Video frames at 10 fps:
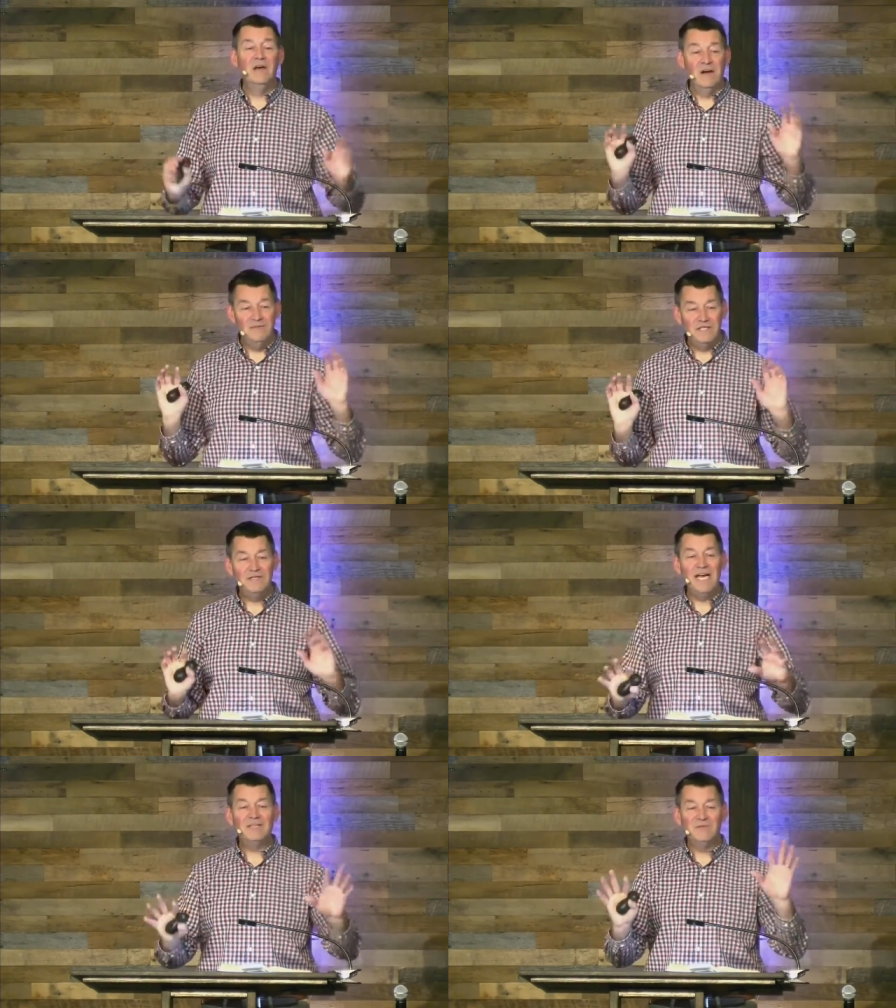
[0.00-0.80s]
Our vision
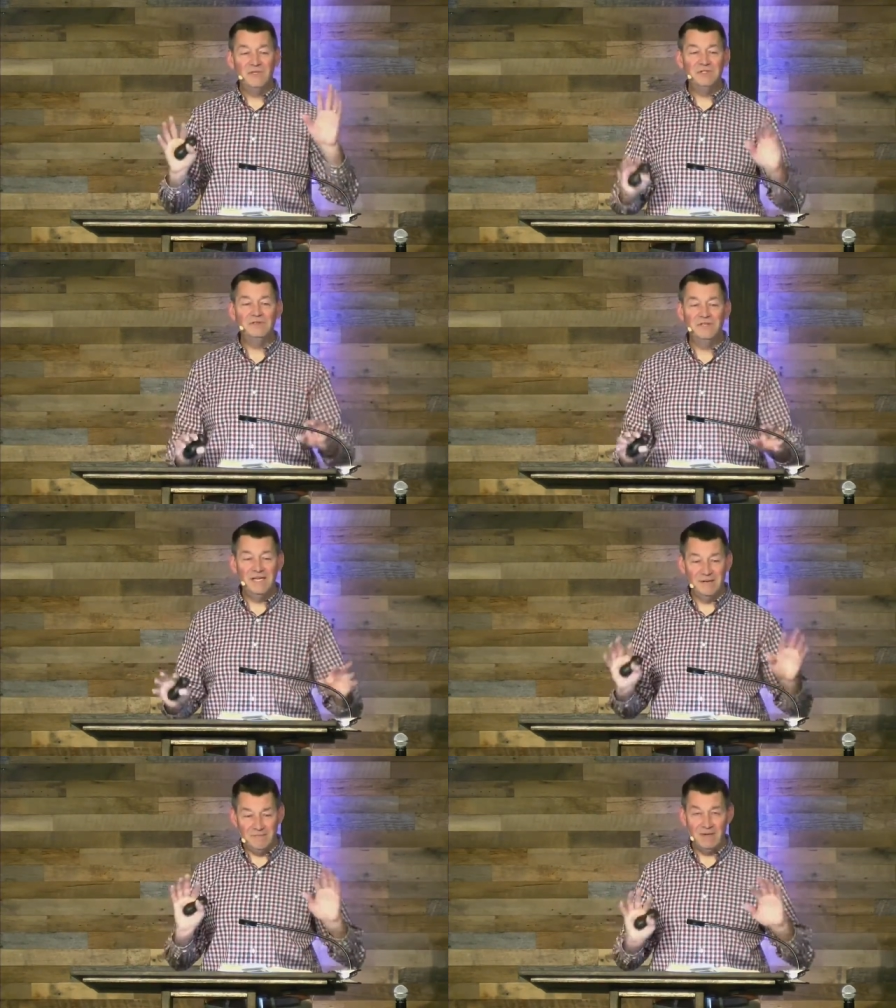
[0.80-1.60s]
task force will see
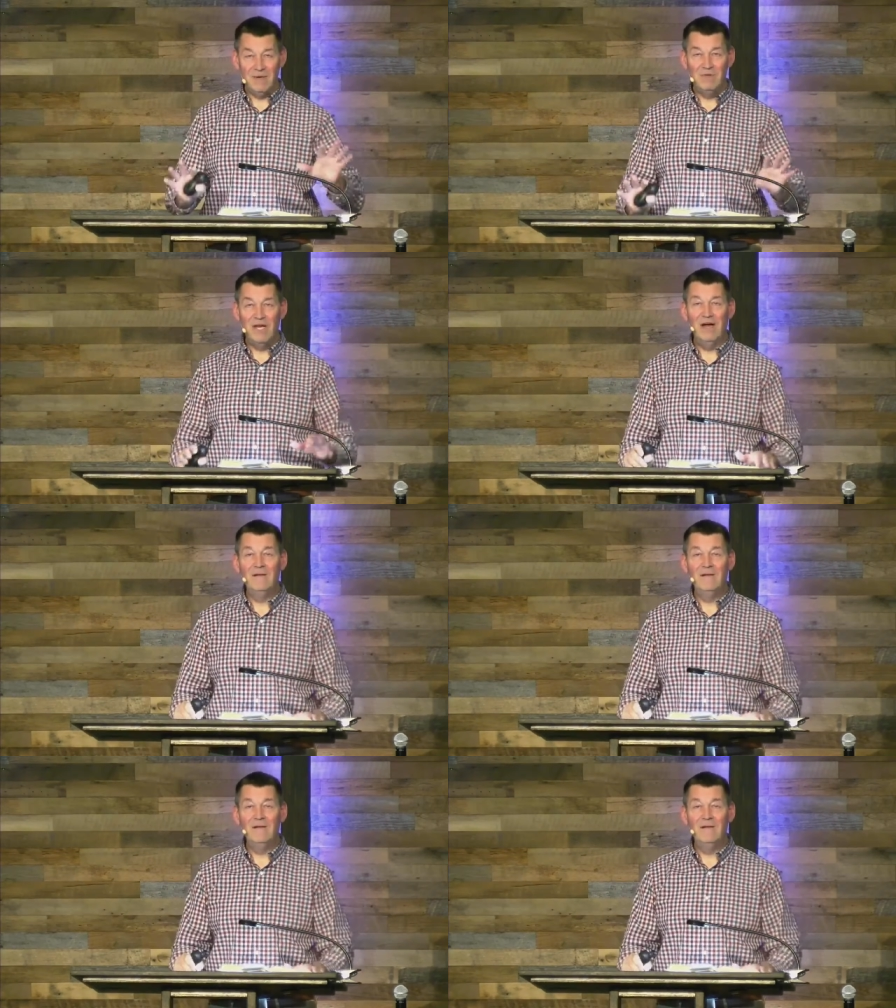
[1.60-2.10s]
it, blah, blah, blah.